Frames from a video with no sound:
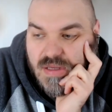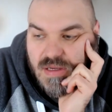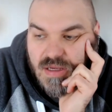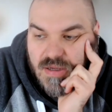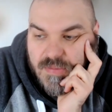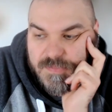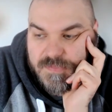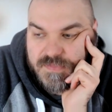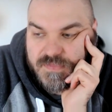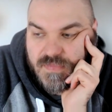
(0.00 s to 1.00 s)

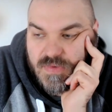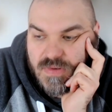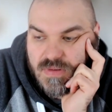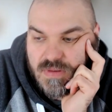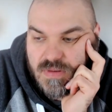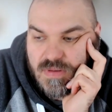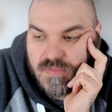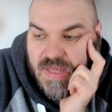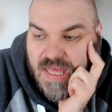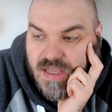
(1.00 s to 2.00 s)
Um
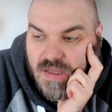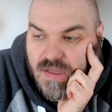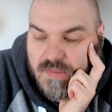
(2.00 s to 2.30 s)
back,